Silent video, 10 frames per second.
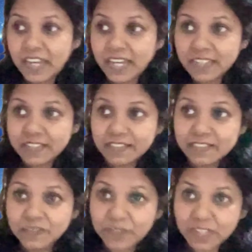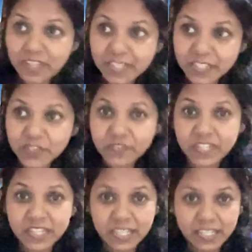And then there's different kinds of
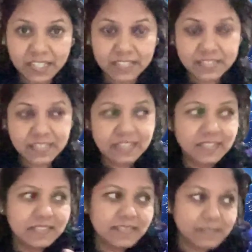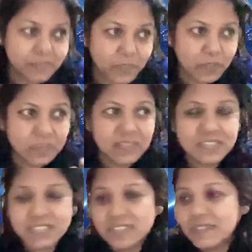nothing. In the sense, if you
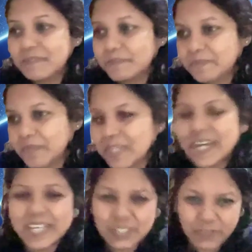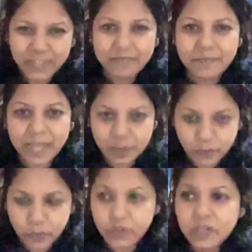consider kind of like a black
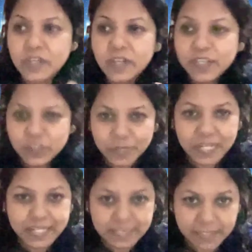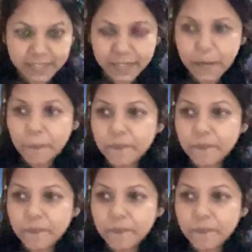hole to be like nothing,